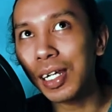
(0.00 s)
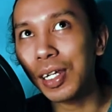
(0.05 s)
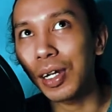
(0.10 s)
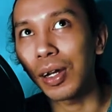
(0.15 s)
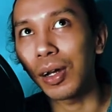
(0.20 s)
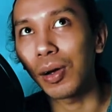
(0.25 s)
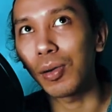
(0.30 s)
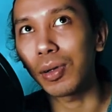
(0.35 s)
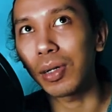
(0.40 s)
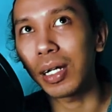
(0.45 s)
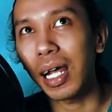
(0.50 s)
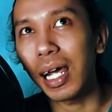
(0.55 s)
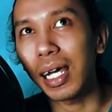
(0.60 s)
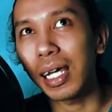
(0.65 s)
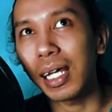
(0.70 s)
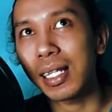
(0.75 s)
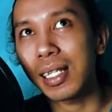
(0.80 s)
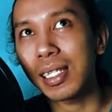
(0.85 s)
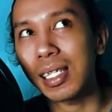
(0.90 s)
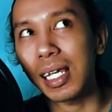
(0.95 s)

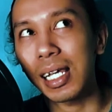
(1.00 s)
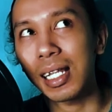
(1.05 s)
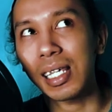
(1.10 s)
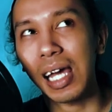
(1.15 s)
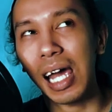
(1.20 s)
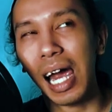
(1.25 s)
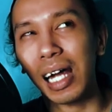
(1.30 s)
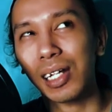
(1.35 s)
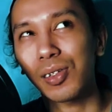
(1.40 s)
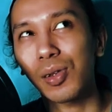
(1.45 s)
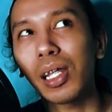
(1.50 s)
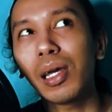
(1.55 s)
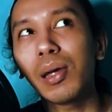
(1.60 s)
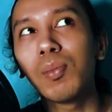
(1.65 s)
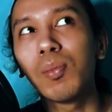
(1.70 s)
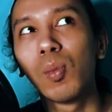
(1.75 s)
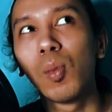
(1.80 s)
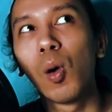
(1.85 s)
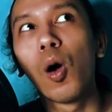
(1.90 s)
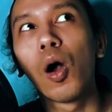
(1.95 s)
It's actually
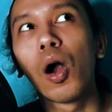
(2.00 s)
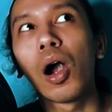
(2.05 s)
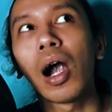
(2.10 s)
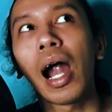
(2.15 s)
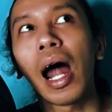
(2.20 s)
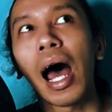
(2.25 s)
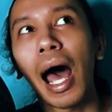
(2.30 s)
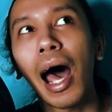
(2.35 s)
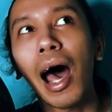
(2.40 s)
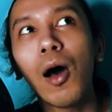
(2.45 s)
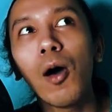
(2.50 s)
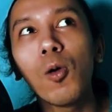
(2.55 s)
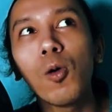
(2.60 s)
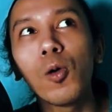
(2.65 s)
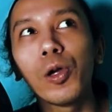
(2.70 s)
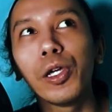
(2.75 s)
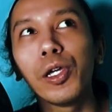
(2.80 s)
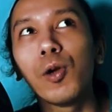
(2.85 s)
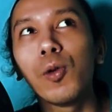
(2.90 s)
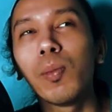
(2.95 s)
more how
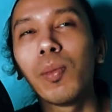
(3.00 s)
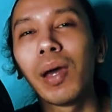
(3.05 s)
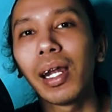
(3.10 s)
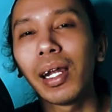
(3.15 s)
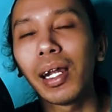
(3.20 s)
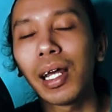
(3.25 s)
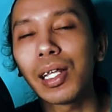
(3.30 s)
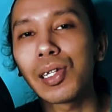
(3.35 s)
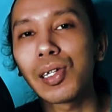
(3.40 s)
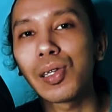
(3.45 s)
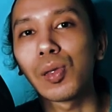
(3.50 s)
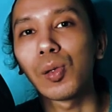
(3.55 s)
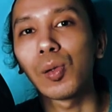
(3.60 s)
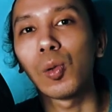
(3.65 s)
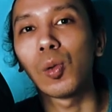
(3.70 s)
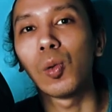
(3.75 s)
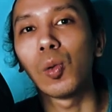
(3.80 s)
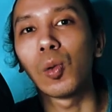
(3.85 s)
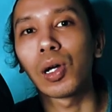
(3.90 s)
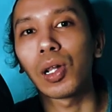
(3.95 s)
you manage
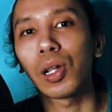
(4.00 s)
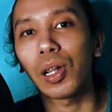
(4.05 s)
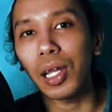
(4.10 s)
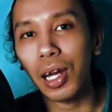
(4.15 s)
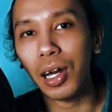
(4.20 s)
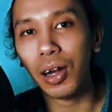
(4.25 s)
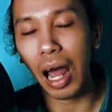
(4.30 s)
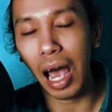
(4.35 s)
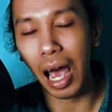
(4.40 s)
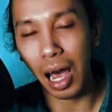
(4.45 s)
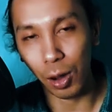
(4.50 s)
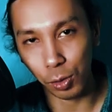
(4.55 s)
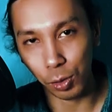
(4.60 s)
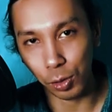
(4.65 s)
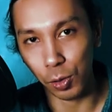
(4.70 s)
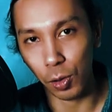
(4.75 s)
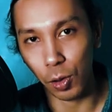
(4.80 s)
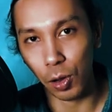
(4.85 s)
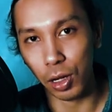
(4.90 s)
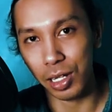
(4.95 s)
to clear out
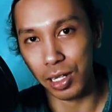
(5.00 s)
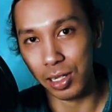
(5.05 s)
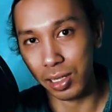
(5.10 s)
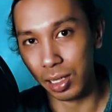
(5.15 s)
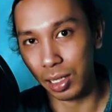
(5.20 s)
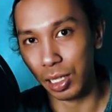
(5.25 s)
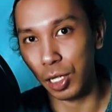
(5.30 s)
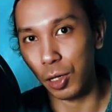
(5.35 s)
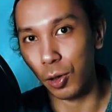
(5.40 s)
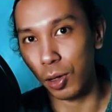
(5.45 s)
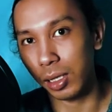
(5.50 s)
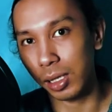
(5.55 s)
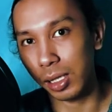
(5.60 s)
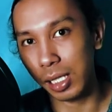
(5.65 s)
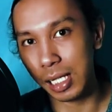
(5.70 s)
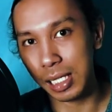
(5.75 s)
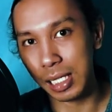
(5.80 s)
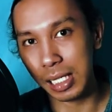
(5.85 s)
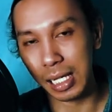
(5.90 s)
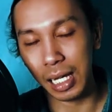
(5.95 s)
your
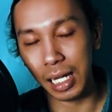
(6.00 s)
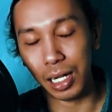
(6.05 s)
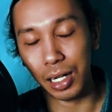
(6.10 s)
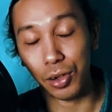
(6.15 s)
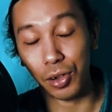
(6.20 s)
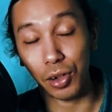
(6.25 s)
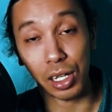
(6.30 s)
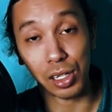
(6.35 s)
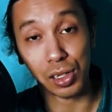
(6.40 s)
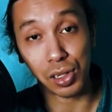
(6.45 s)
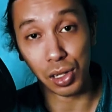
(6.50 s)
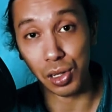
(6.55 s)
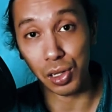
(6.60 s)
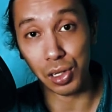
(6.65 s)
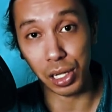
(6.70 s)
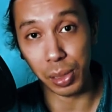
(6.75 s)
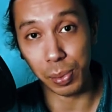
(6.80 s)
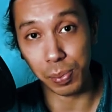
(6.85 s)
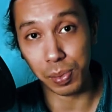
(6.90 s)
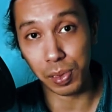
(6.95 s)
insecurities in
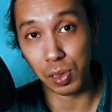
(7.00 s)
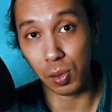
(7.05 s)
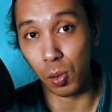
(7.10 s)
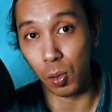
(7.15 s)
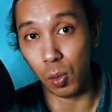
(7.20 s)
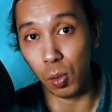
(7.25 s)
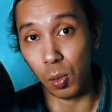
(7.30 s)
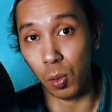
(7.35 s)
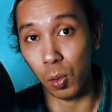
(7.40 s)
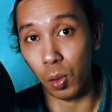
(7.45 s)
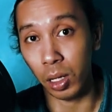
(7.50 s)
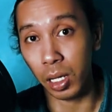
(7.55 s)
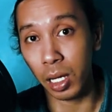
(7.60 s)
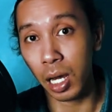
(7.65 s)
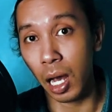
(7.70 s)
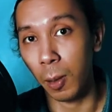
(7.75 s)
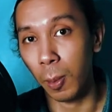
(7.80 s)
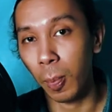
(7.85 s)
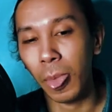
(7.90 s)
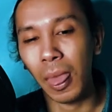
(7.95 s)
relationship. So
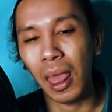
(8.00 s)
yeah,